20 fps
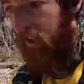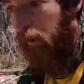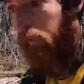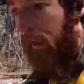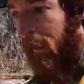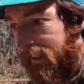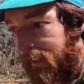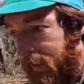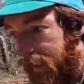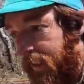
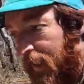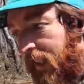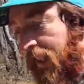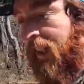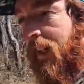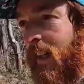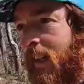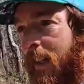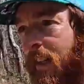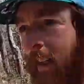capacity,
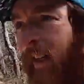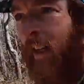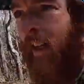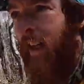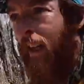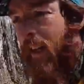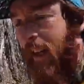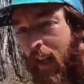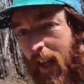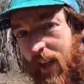
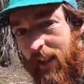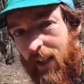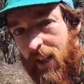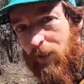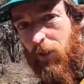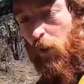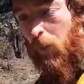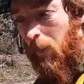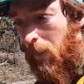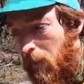and
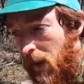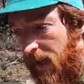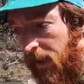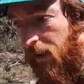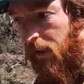therefore be better